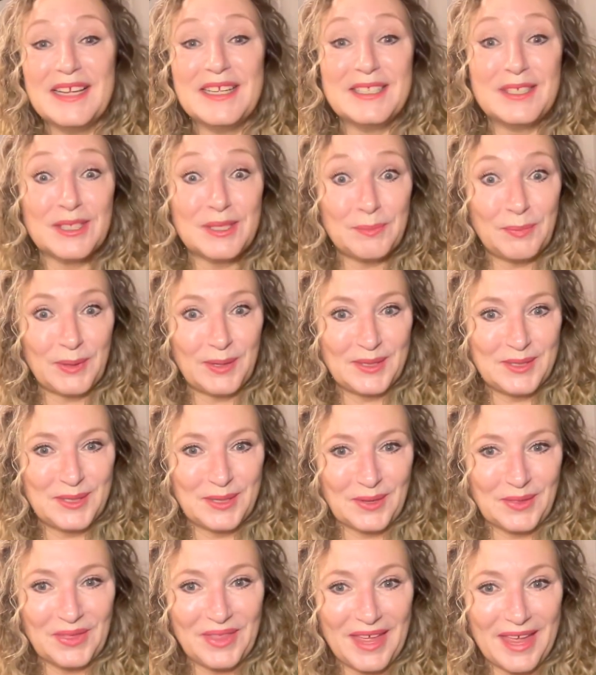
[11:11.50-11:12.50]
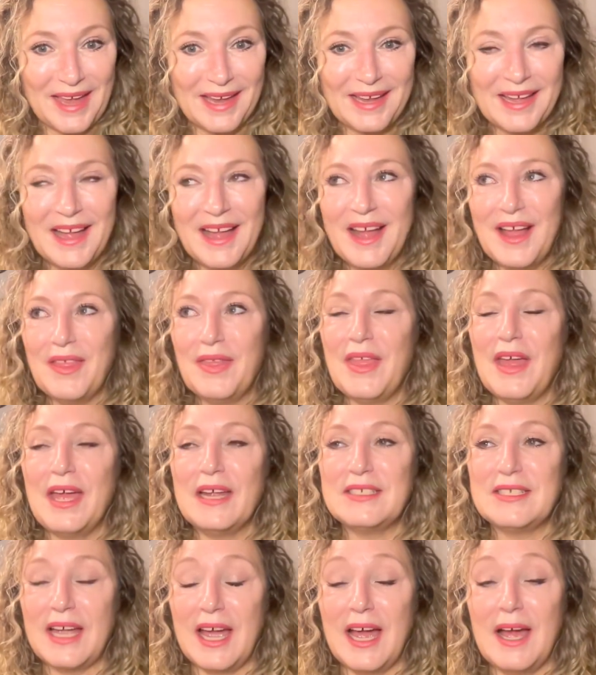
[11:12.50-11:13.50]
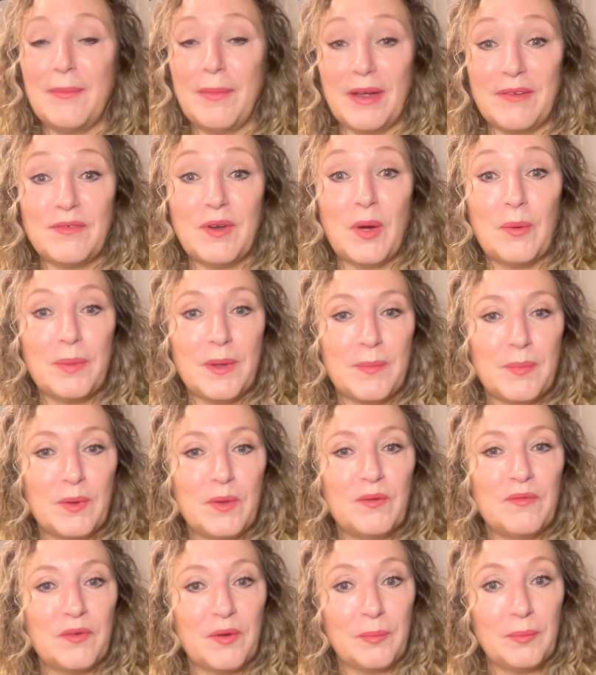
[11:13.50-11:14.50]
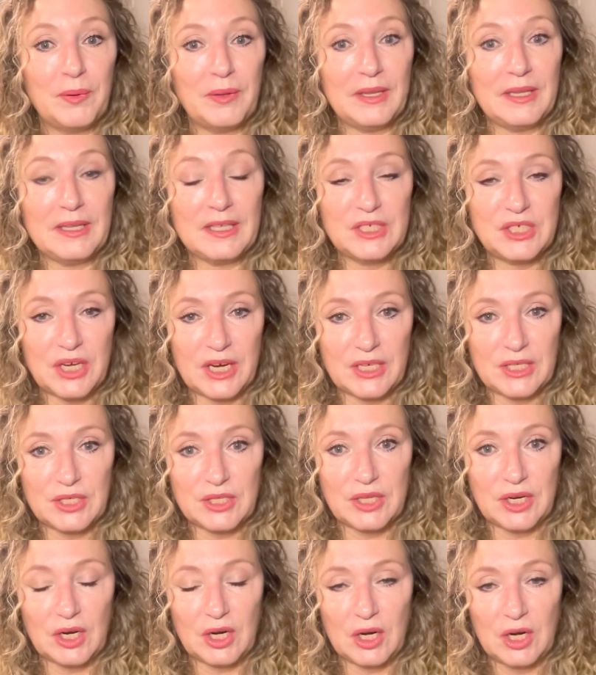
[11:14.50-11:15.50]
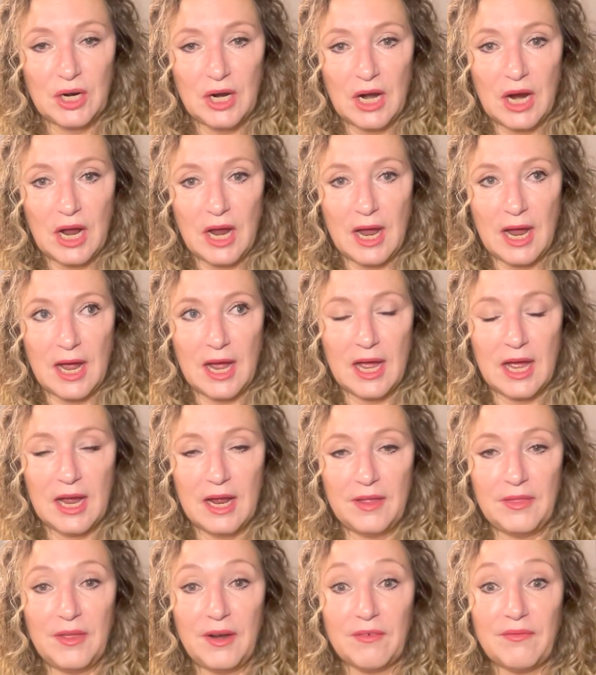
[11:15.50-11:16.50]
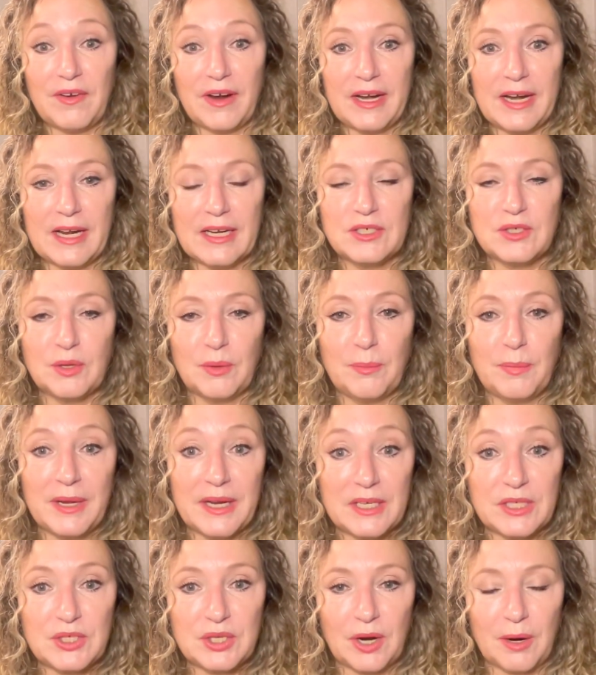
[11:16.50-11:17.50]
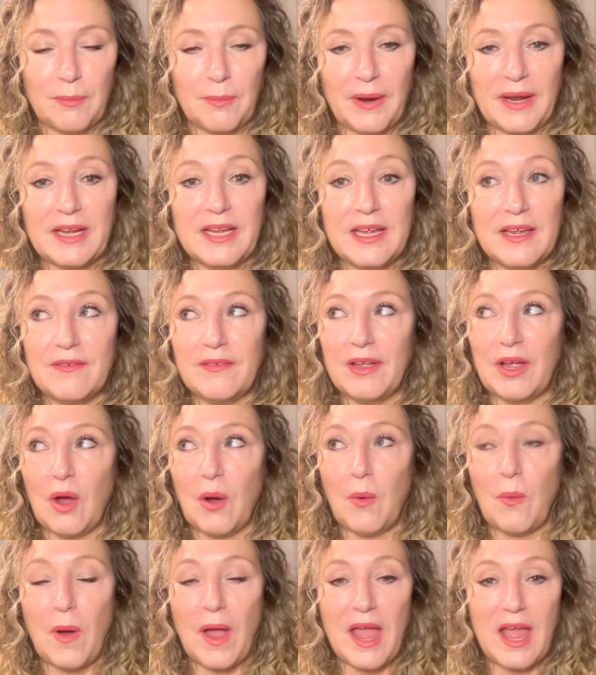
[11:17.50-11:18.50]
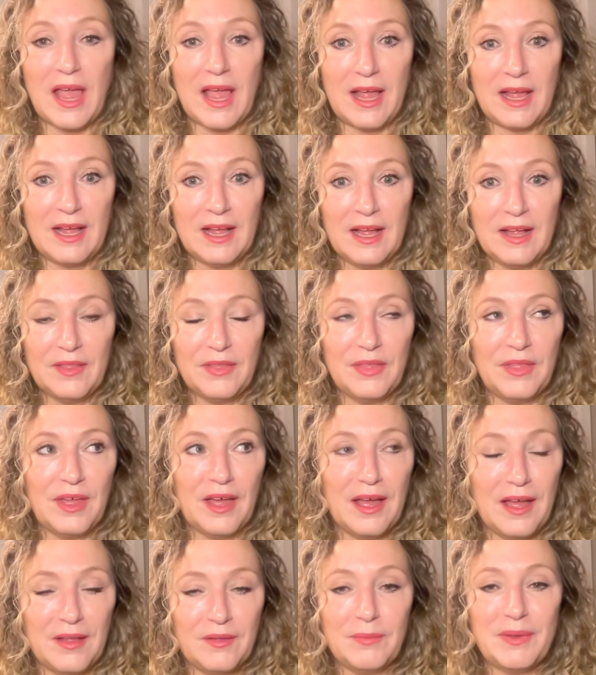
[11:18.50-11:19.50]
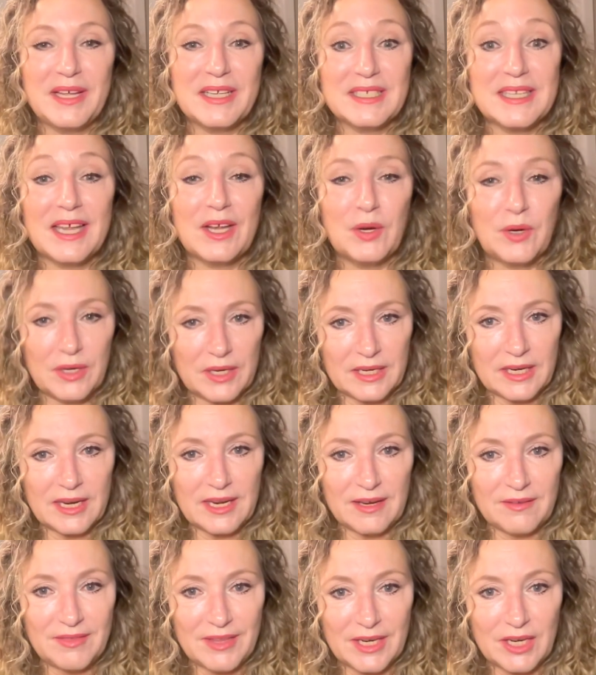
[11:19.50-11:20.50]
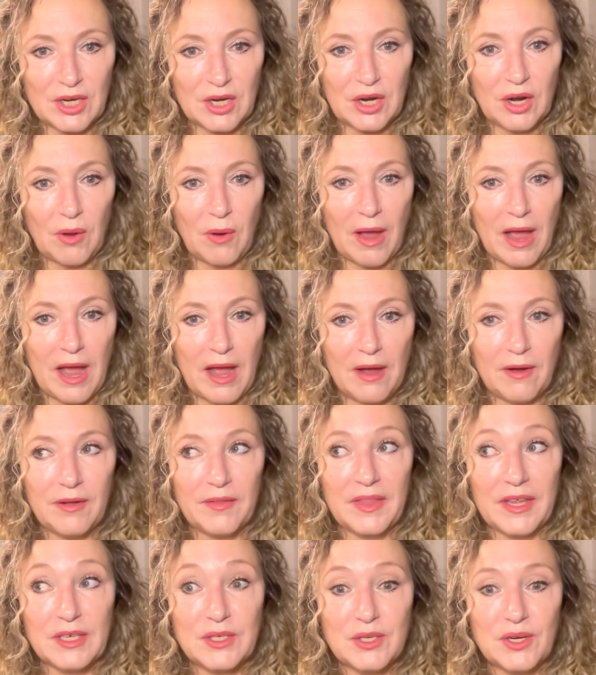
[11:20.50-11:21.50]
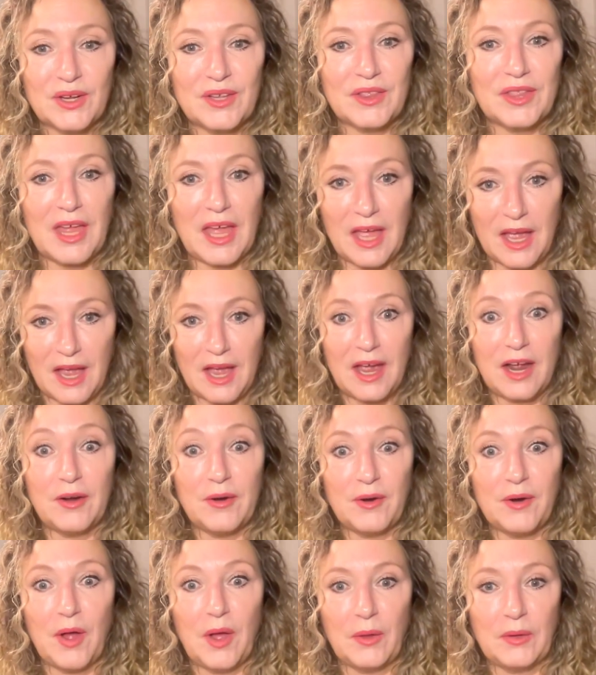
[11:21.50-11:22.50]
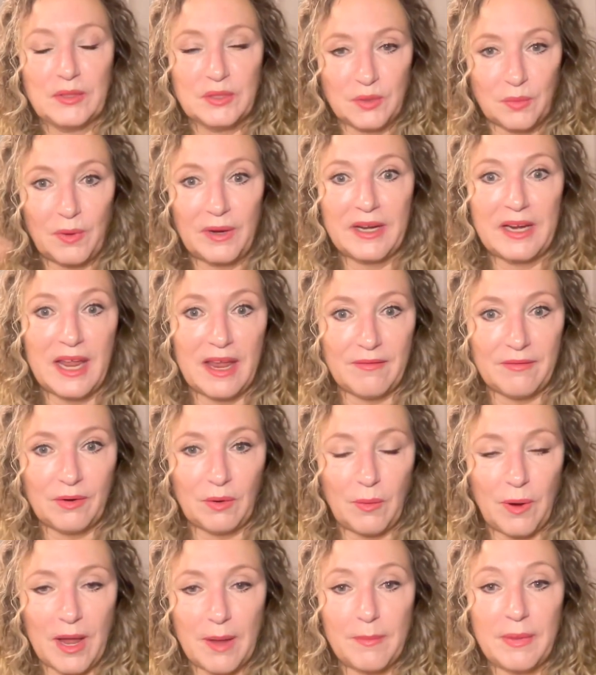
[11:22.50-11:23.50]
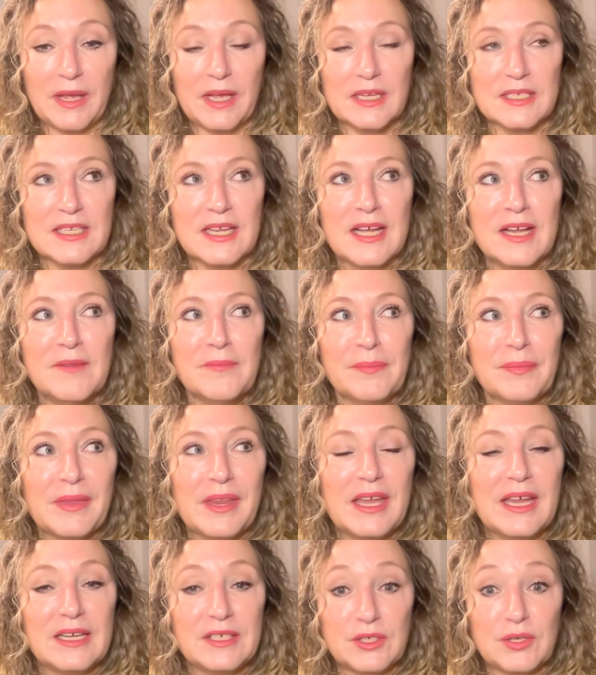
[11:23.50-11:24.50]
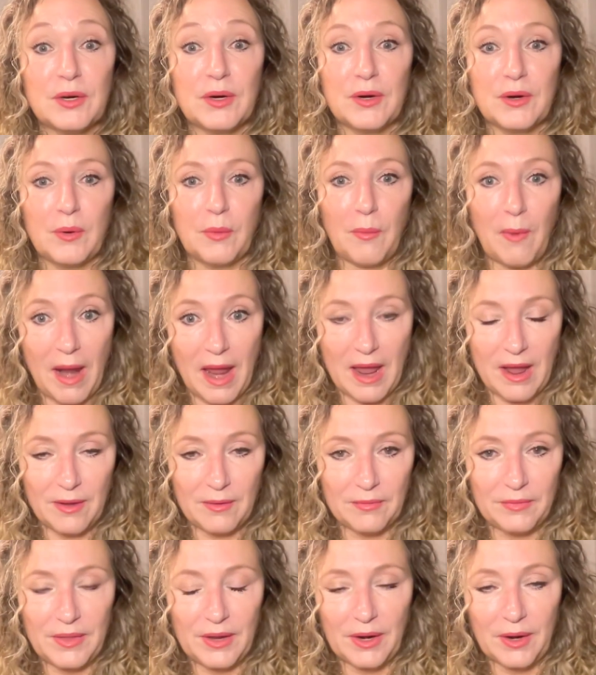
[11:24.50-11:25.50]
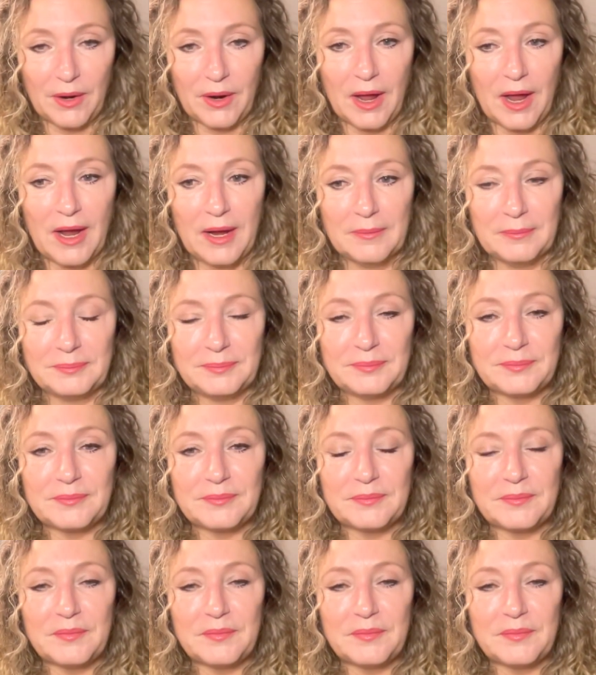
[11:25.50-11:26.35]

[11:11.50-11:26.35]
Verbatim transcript: it's a spiritual thing that um, I've known people who've completely changed their uh, their financial picture by giving away the because they couldn't give they didn't know how and they took the $100 and went and gave it away because it turned around their um,